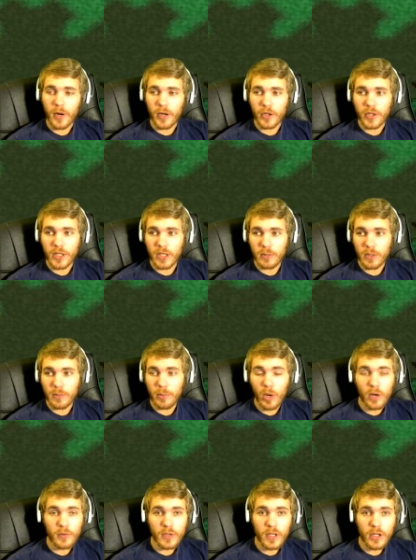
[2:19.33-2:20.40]
Apparently you need to be
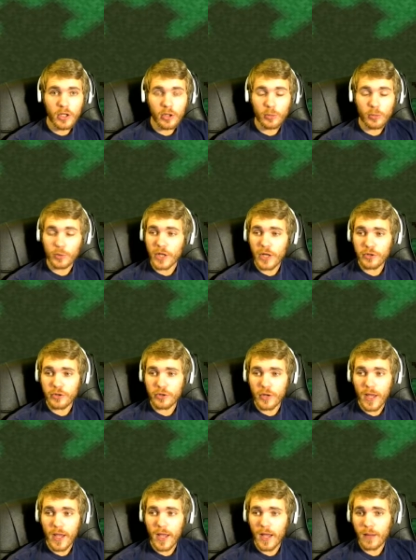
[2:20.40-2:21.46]
part of a guild. But
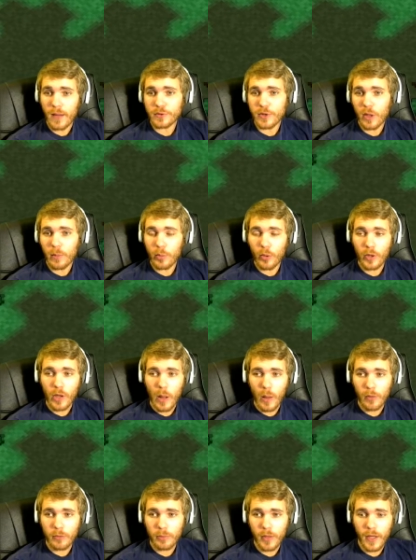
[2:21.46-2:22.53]
yesterday I was teleporting
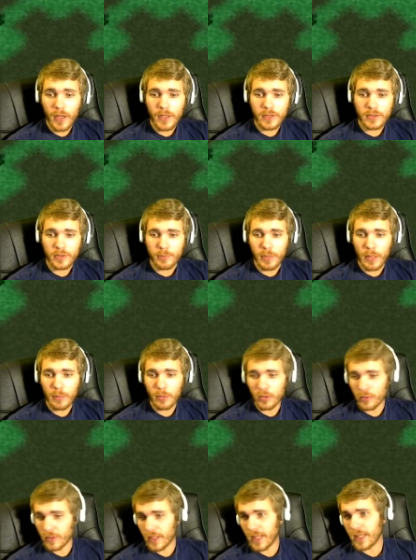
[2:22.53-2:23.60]
all over the place to
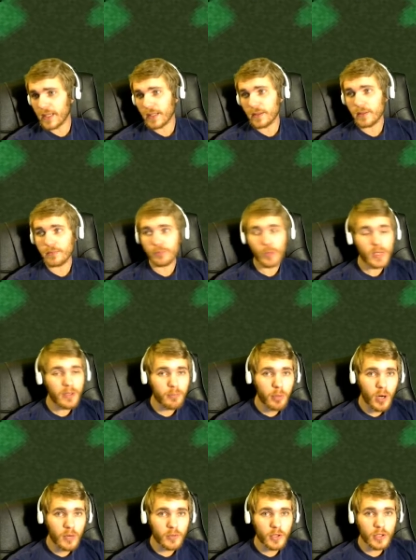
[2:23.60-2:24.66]
people and then wasn't
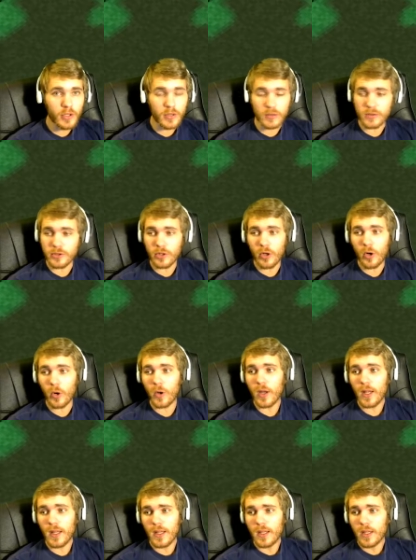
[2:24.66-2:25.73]
even part of the guild,
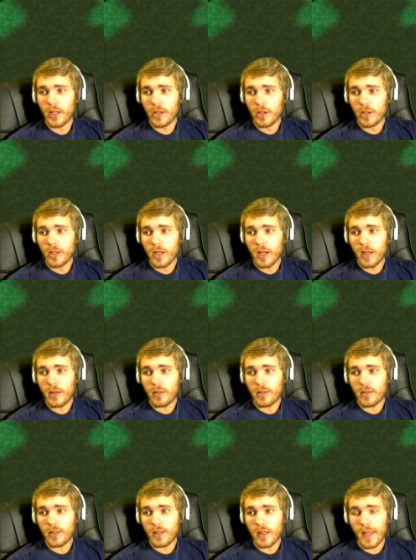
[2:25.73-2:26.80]
so
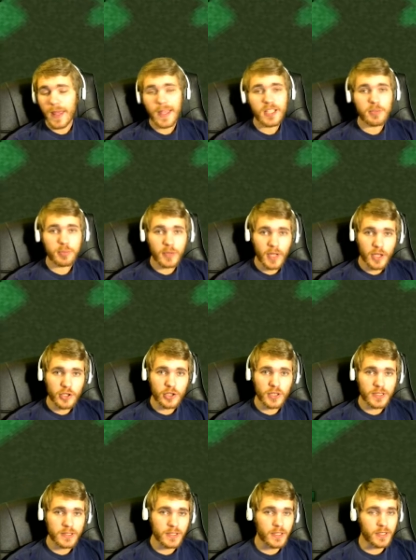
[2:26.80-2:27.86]

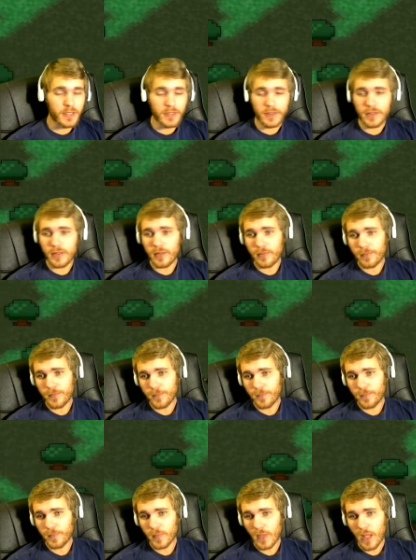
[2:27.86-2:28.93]
explanation is needed.
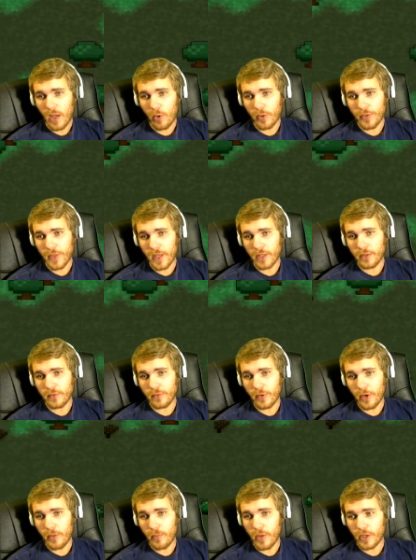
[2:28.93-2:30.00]
I would thank you
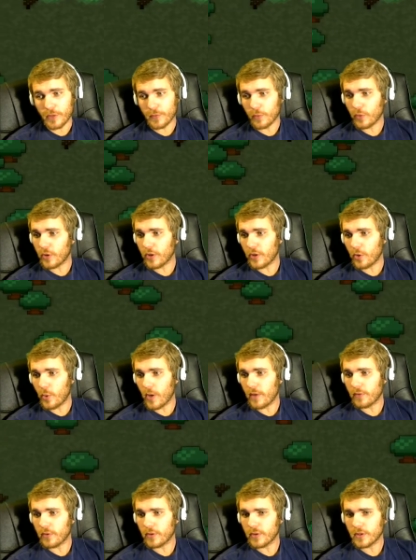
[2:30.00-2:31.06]
very much for it,
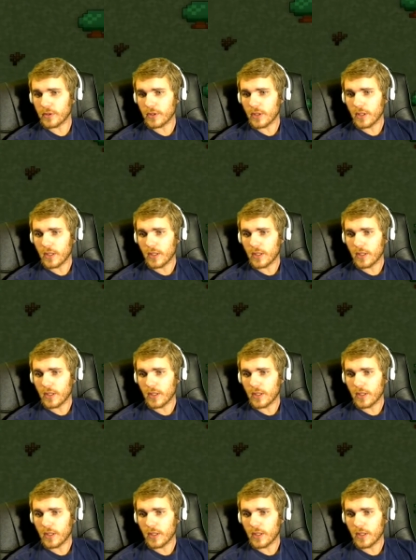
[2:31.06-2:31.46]
whoever.